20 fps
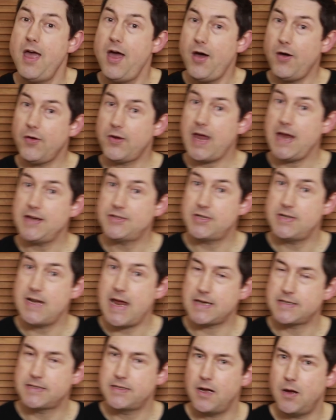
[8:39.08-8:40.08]
Okay, so
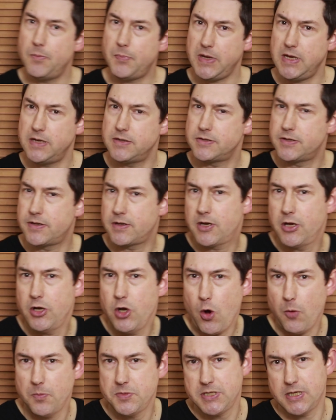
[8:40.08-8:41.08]
next up it's the
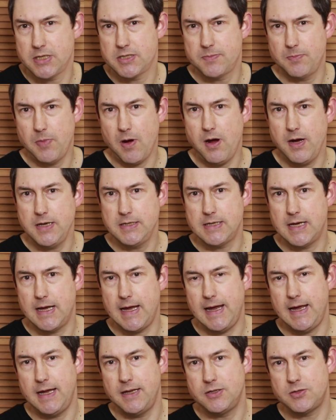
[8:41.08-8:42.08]
Kinetic Spider,
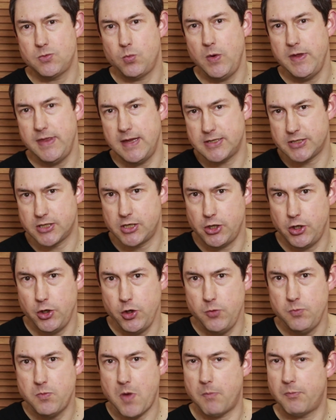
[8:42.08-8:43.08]
and with its
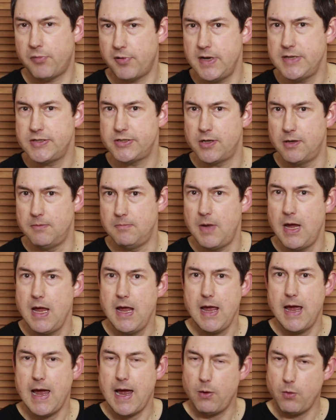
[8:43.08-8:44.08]
Gloom Prism,
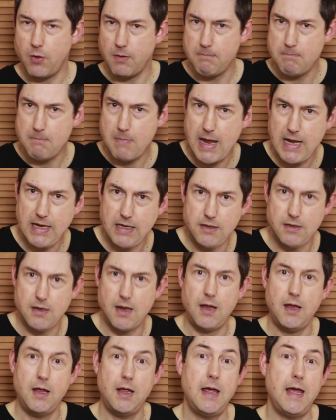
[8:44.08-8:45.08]
our
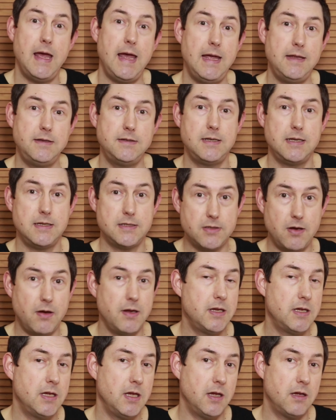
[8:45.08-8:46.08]
main
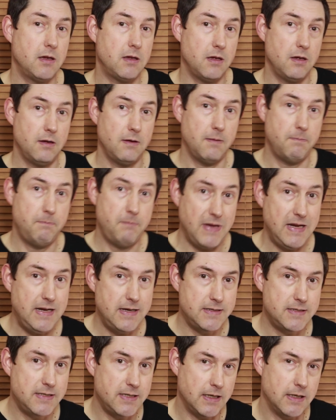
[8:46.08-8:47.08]
anti-psychic
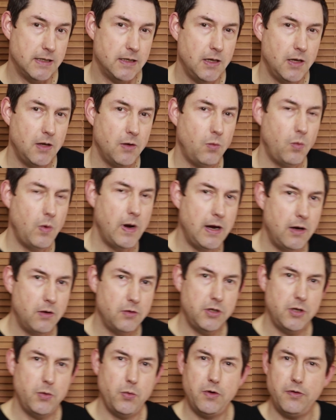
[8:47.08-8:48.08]
ability,
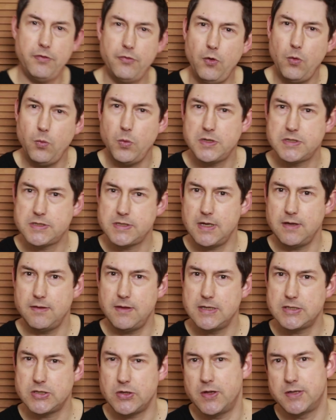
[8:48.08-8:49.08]
well, you would have thought we'd see
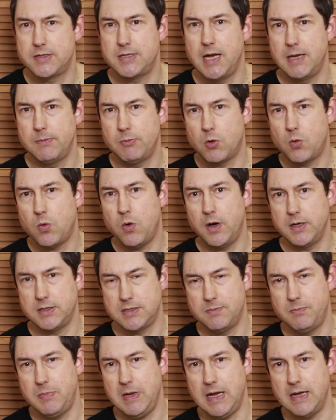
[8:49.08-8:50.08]
these on the table
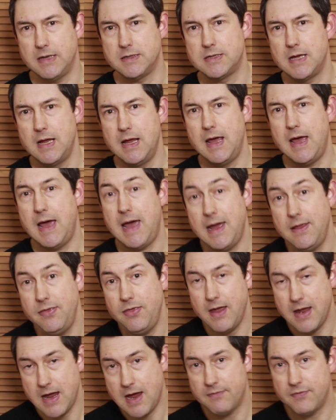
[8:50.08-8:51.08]
quite a bit.
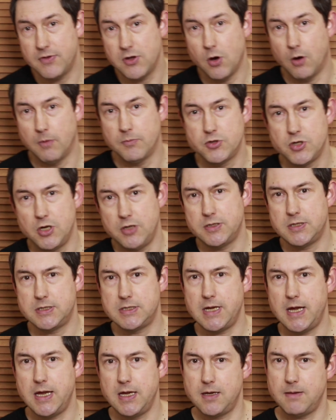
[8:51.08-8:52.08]
And they have the option to
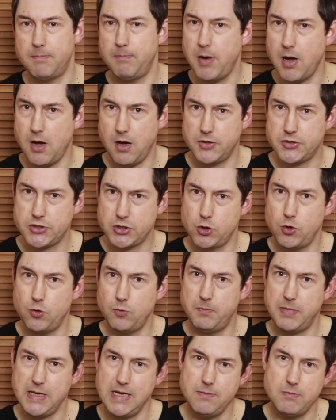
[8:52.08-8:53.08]
take
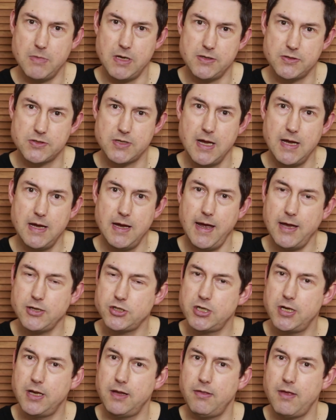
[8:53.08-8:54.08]
particle beamers.
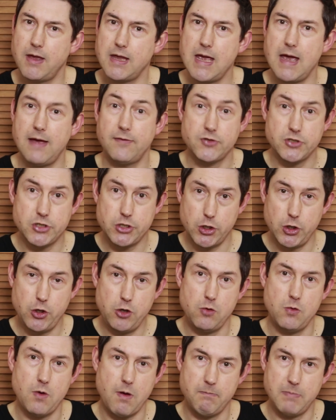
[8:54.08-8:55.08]
Actually, they have
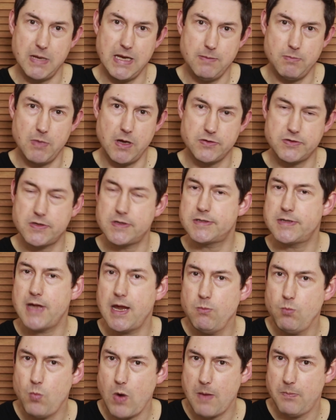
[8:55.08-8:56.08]
2 beamers, the
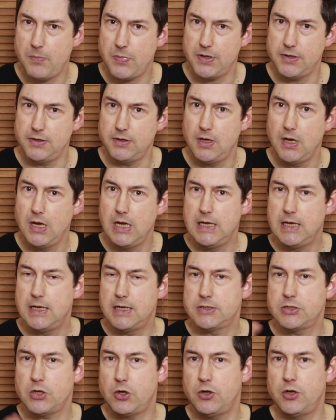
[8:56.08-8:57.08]
same weapon
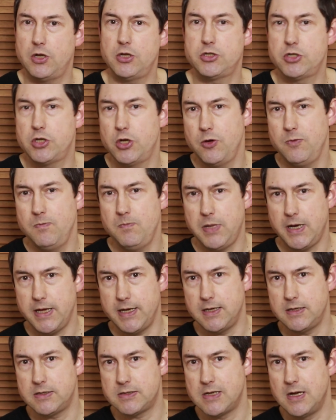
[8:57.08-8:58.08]
as on Tomb
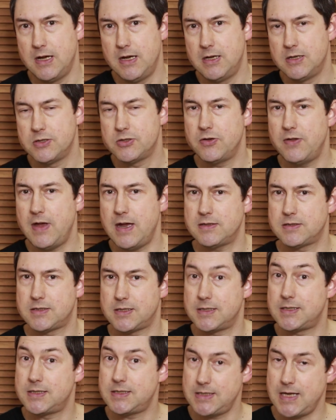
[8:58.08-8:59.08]
Blades. So
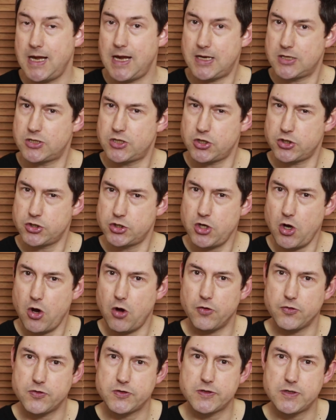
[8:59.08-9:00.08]
that's 6
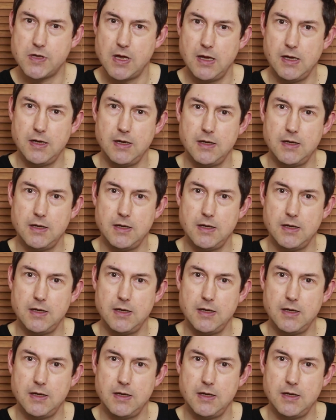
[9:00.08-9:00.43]
shots.